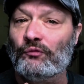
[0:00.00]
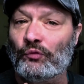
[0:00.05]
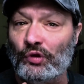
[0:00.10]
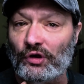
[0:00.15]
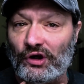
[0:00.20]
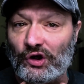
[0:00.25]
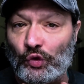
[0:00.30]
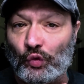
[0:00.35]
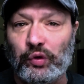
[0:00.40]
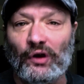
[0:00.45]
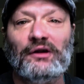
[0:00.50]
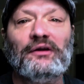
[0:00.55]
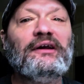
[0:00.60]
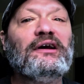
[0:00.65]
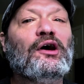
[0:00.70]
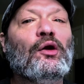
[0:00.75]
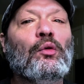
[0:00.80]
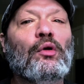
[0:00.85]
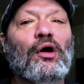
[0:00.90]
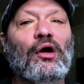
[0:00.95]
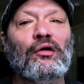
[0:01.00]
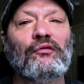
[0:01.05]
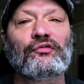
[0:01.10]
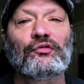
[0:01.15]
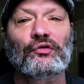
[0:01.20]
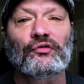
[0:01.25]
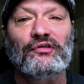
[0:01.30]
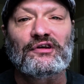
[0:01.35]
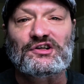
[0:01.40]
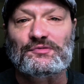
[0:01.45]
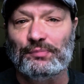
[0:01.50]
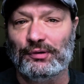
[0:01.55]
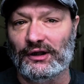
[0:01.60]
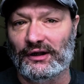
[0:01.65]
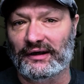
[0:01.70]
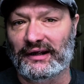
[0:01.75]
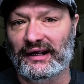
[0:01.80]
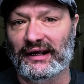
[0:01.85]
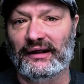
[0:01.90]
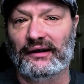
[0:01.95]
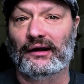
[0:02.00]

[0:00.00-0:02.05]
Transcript: We're going to quickly go over this plugin.